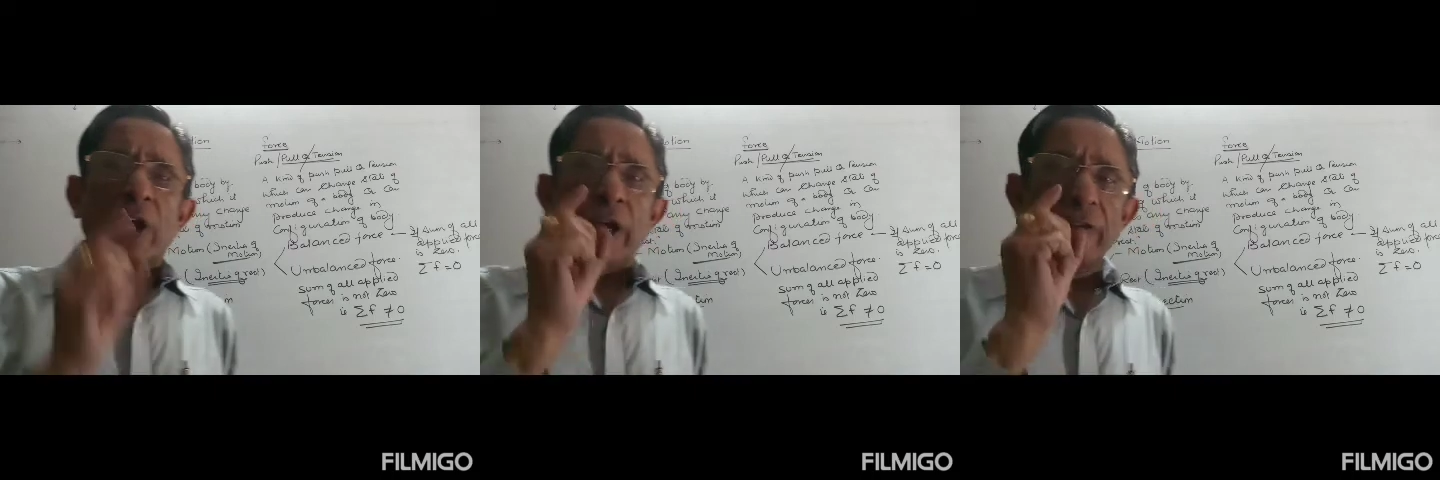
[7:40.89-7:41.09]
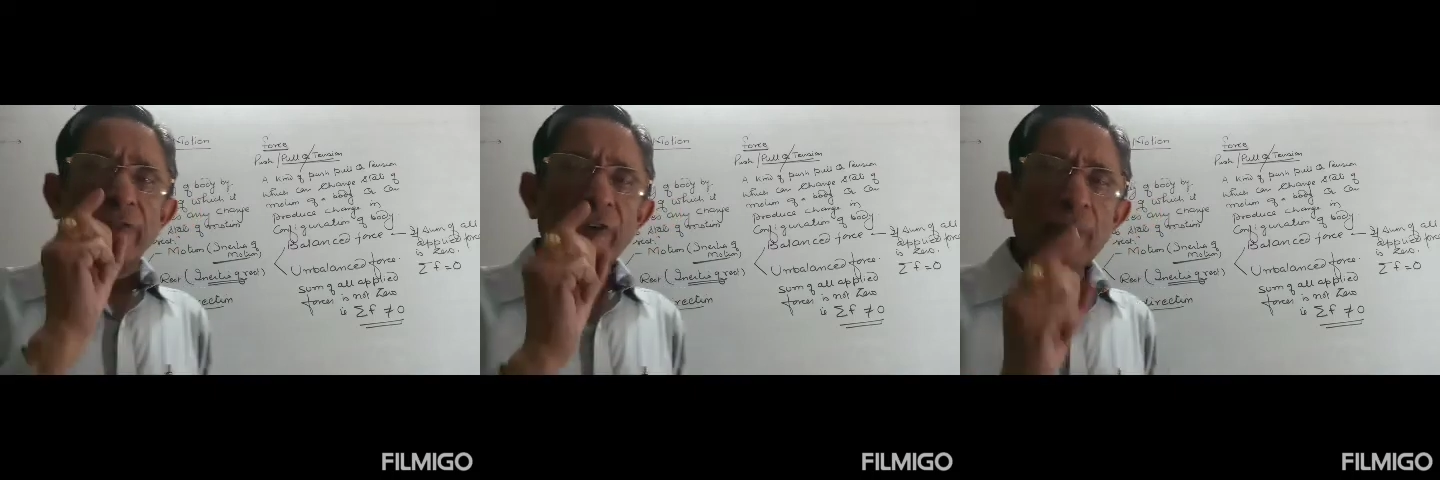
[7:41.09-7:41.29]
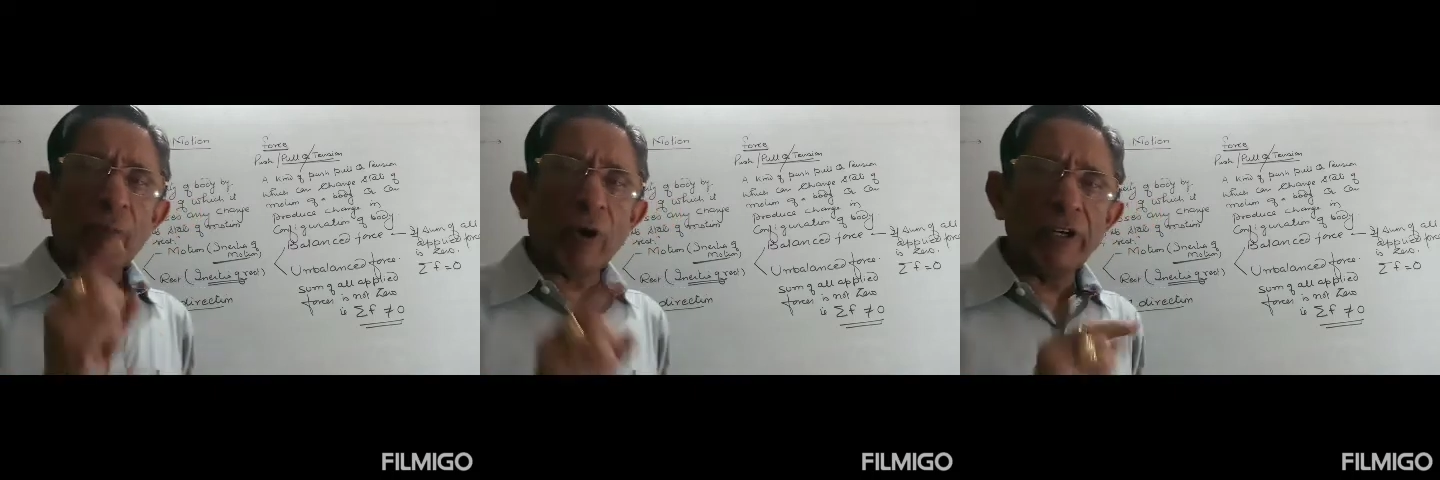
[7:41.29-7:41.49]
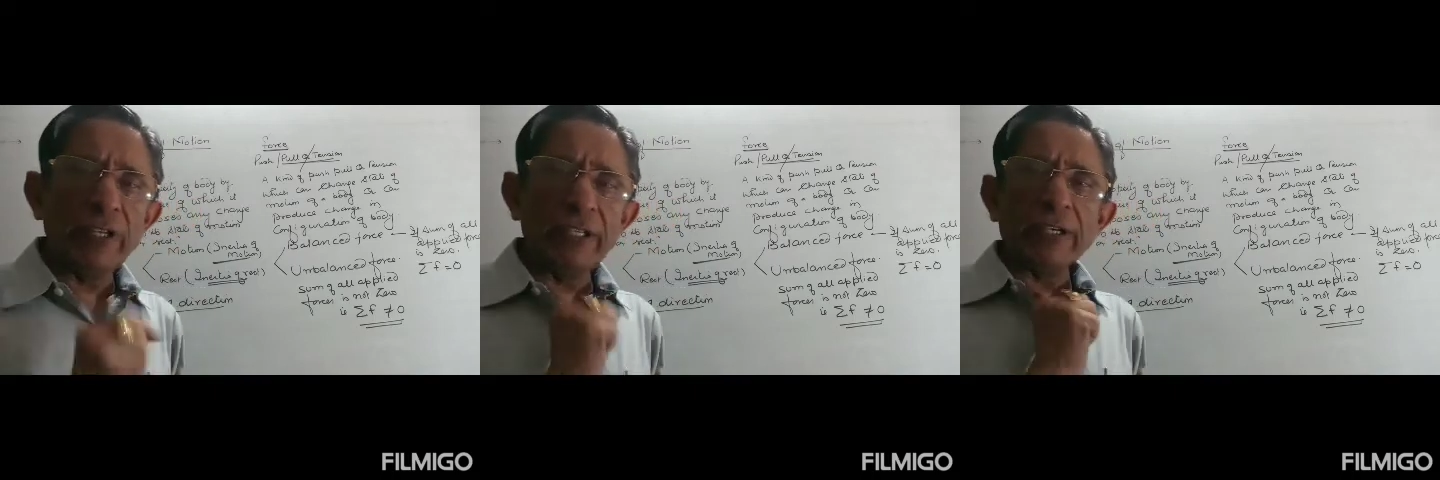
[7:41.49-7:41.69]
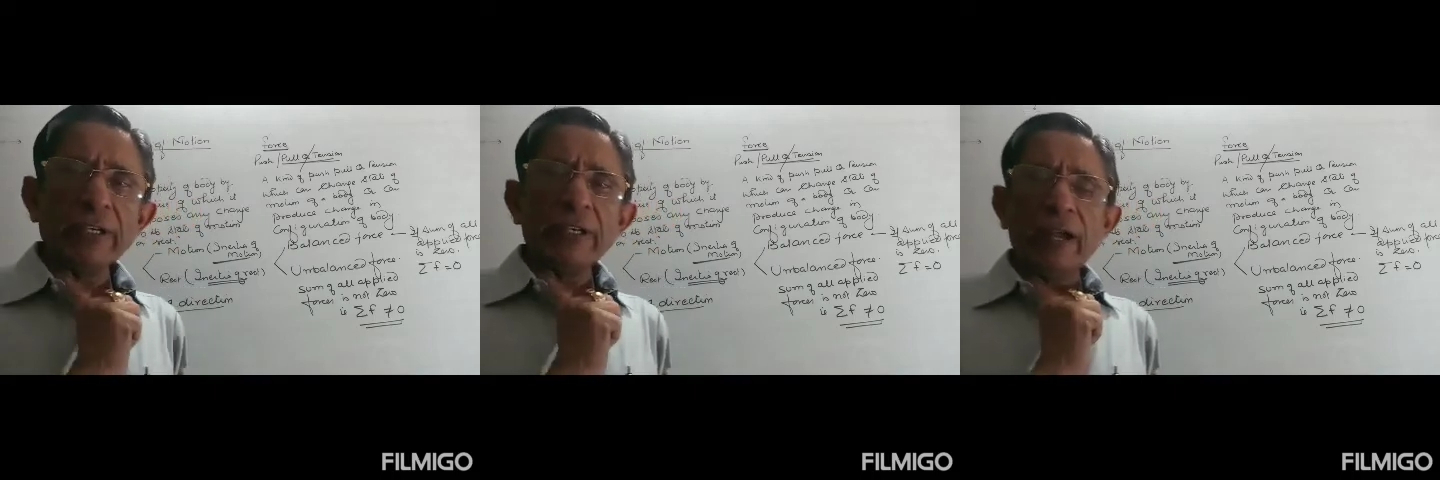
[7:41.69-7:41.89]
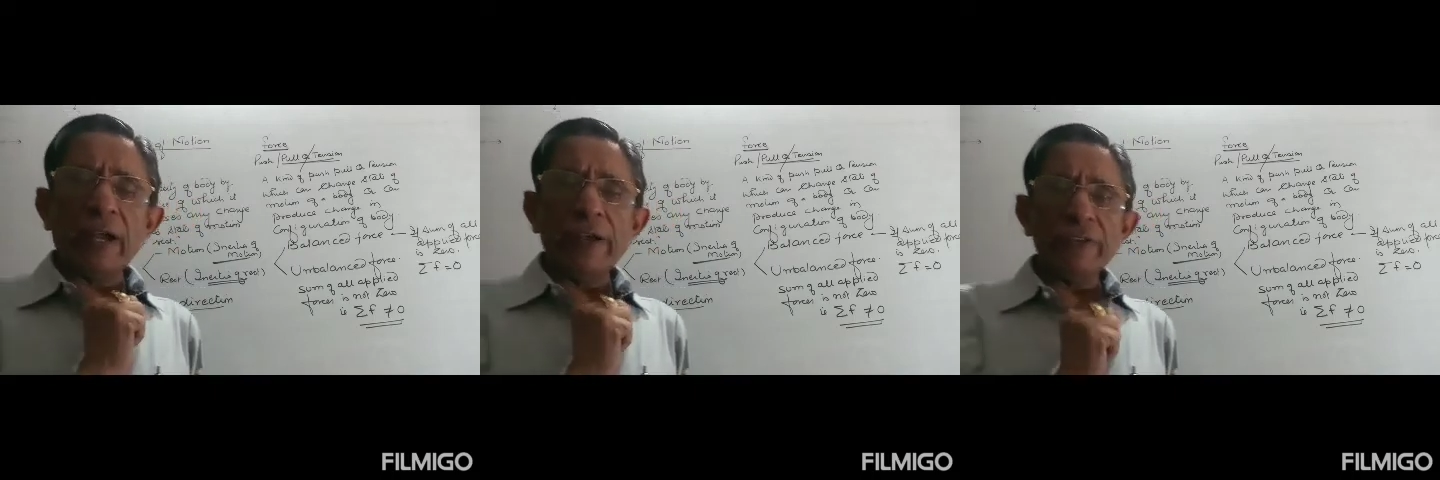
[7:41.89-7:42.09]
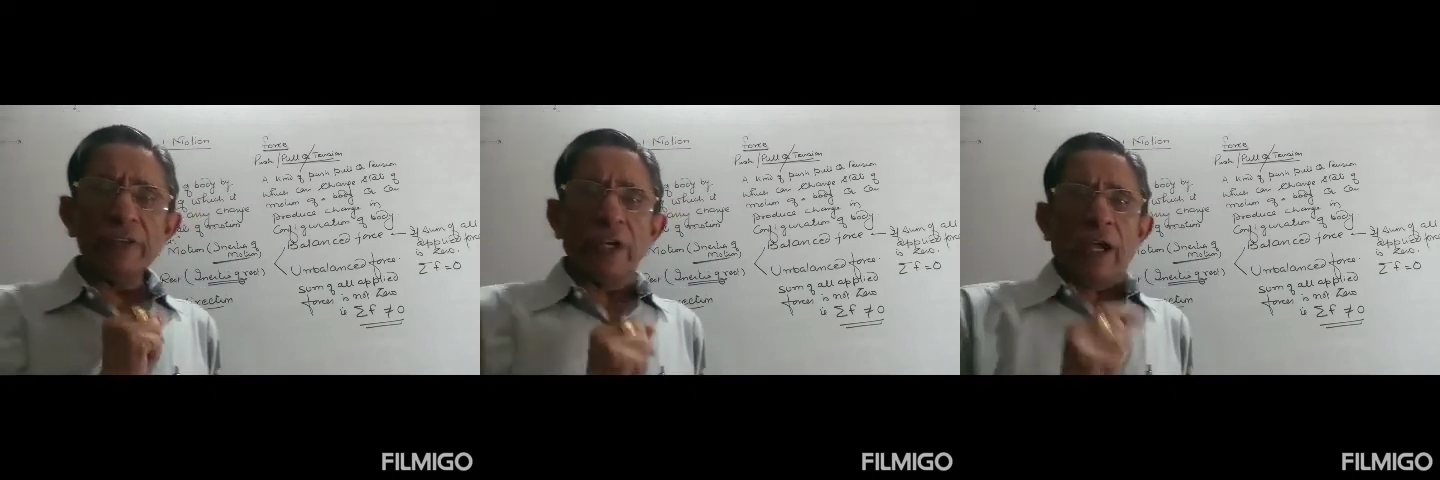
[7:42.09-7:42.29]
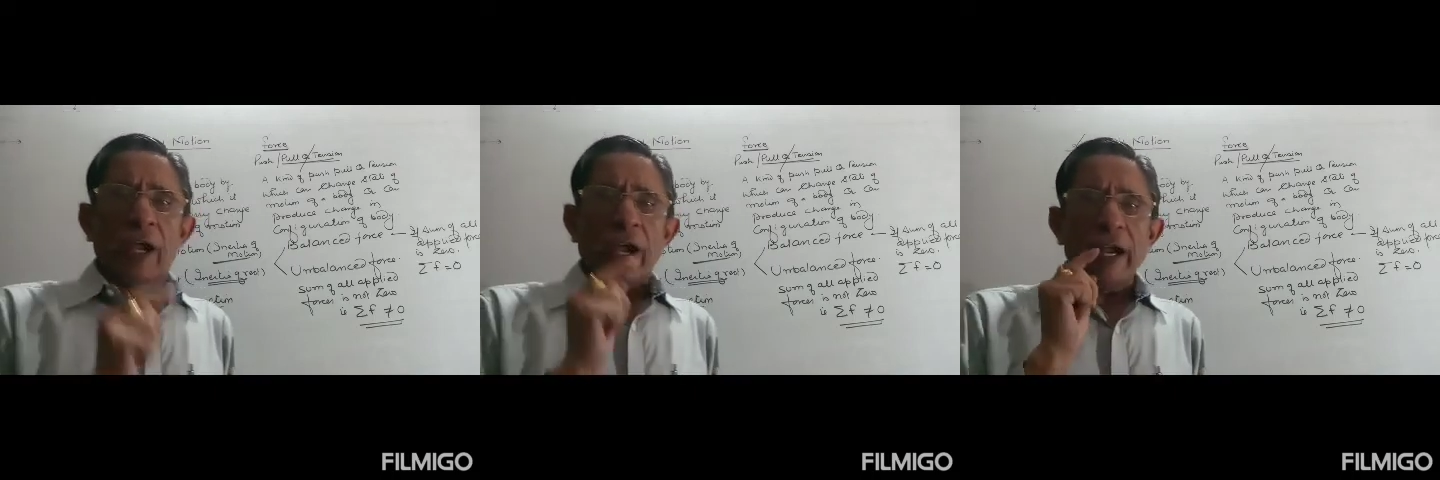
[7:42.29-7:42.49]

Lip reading: If a body is at rest